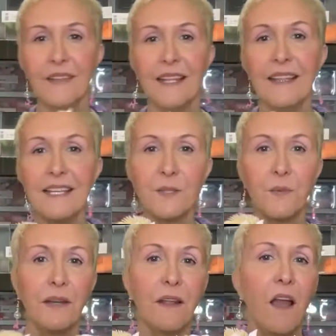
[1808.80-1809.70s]
This
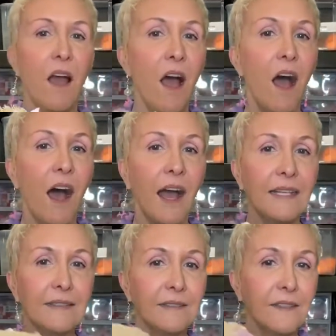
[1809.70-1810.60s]
one,
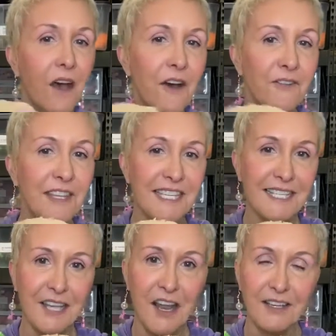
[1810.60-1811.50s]
I love the
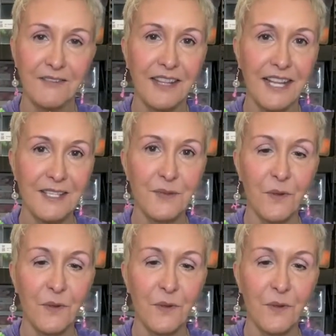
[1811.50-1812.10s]
design of this.